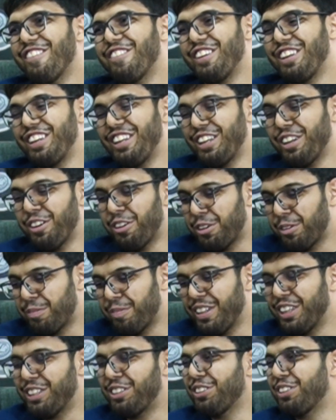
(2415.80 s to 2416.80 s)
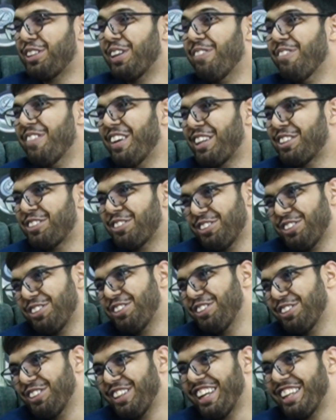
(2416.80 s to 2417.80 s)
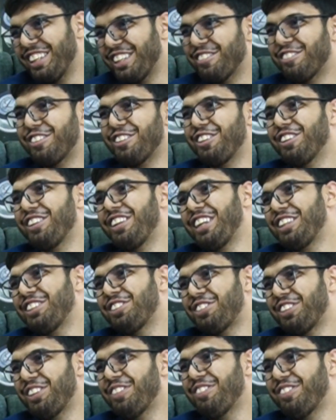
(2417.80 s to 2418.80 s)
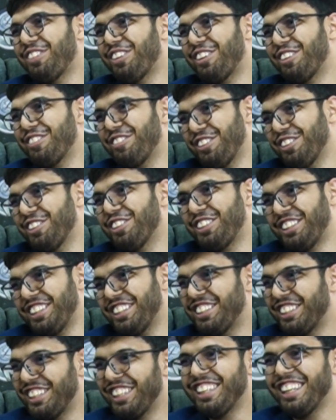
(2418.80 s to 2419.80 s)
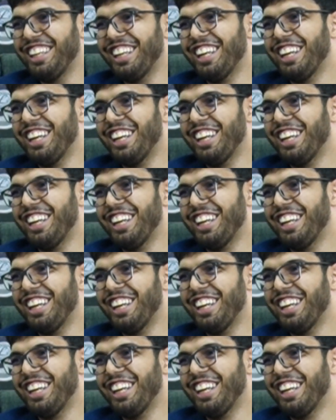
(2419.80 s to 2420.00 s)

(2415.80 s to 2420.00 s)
We hope that you come back soon to Uganda for your next trip of your teaching,